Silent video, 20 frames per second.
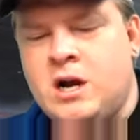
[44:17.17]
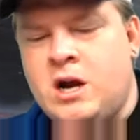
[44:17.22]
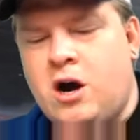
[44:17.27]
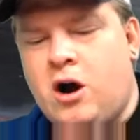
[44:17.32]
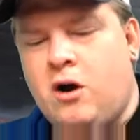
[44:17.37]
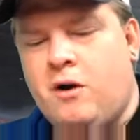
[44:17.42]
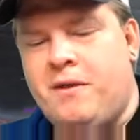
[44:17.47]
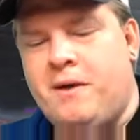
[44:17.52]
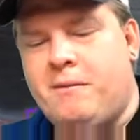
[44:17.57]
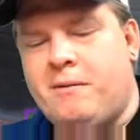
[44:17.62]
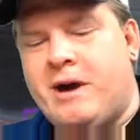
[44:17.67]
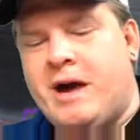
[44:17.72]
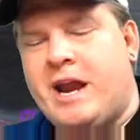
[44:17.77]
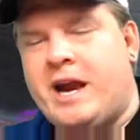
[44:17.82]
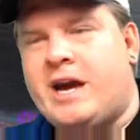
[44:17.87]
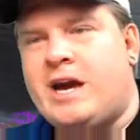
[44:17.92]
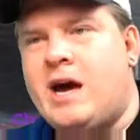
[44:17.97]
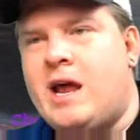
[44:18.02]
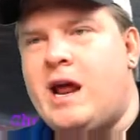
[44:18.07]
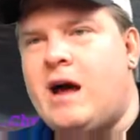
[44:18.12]
Oh, then we gotta
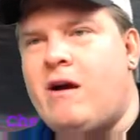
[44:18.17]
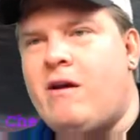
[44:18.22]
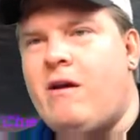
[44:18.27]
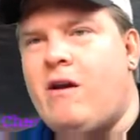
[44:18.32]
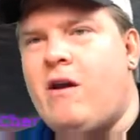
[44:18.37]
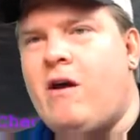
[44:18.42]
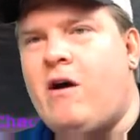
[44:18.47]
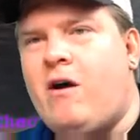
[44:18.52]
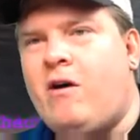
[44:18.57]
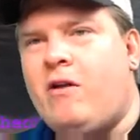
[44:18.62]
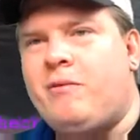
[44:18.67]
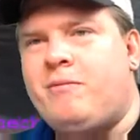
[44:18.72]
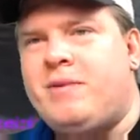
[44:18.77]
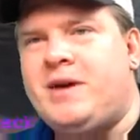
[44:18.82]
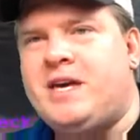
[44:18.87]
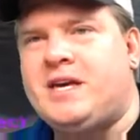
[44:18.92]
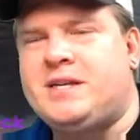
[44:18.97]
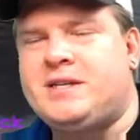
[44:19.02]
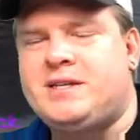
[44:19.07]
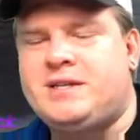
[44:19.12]
cut out all the
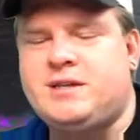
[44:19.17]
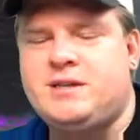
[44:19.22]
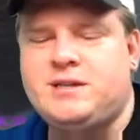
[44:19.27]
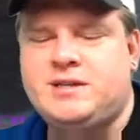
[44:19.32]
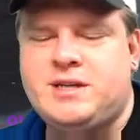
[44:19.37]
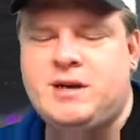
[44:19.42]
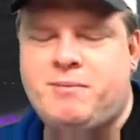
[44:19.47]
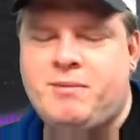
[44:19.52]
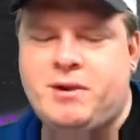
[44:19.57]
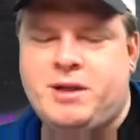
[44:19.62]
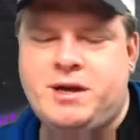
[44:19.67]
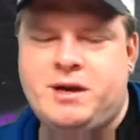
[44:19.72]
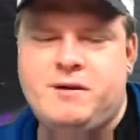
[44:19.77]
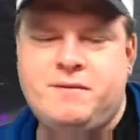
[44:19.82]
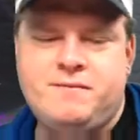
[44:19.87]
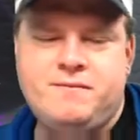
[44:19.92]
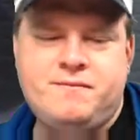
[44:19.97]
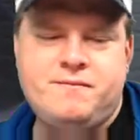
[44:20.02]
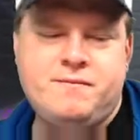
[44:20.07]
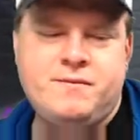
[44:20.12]
beaks separately.
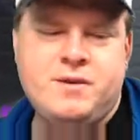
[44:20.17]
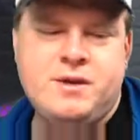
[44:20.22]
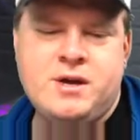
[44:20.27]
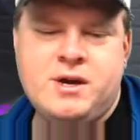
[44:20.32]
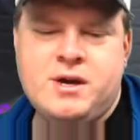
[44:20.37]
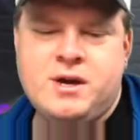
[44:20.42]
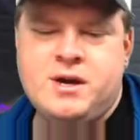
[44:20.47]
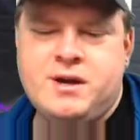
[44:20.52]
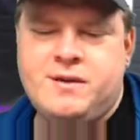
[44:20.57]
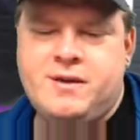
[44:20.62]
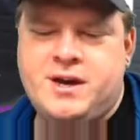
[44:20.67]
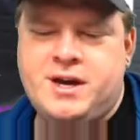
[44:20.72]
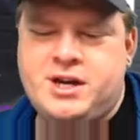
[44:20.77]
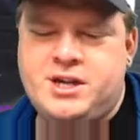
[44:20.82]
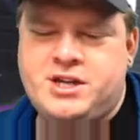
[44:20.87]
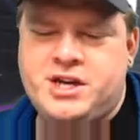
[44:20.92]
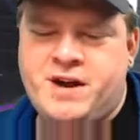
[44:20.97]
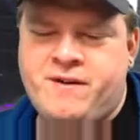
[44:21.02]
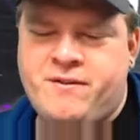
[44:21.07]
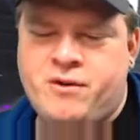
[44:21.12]
They
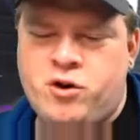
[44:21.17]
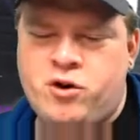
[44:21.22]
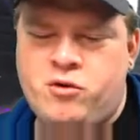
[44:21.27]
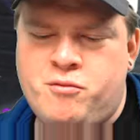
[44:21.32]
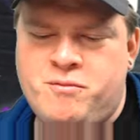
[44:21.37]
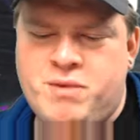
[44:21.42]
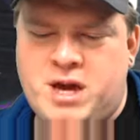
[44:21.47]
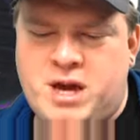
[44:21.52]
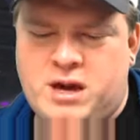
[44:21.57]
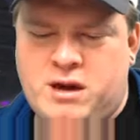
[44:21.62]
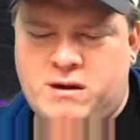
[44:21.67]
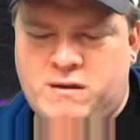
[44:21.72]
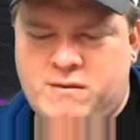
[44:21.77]
each have their own beak.